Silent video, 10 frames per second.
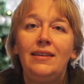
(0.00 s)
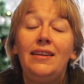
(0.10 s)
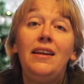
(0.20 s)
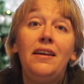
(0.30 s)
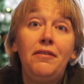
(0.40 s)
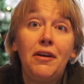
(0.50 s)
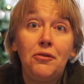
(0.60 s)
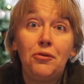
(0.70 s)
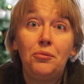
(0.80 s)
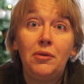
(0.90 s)
living
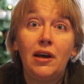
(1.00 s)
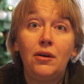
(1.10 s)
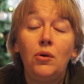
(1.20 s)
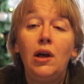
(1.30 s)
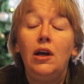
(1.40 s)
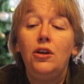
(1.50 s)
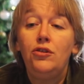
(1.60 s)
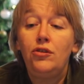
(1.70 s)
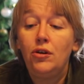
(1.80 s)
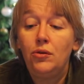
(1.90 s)
room now.
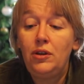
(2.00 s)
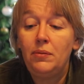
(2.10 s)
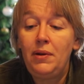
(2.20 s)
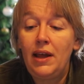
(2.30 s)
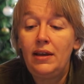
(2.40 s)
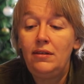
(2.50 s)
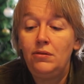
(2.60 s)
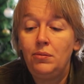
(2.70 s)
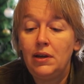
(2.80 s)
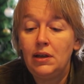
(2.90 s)
So the
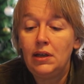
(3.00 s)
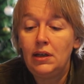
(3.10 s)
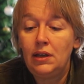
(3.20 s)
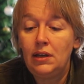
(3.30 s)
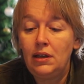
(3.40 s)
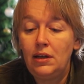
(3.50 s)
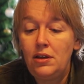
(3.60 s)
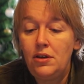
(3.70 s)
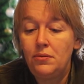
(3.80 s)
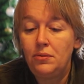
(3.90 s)
place where
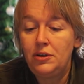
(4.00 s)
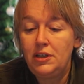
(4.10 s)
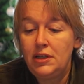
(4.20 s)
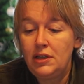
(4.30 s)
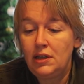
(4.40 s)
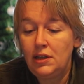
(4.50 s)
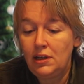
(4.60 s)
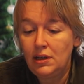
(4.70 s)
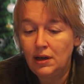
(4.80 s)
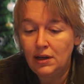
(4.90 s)
you
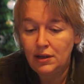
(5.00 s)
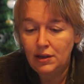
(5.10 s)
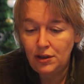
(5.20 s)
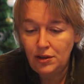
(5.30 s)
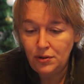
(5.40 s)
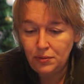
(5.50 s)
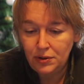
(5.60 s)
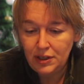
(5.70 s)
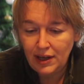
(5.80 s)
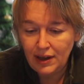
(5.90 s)

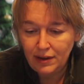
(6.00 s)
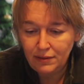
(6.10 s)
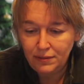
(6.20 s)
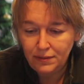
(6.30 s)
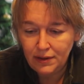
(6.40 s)
would have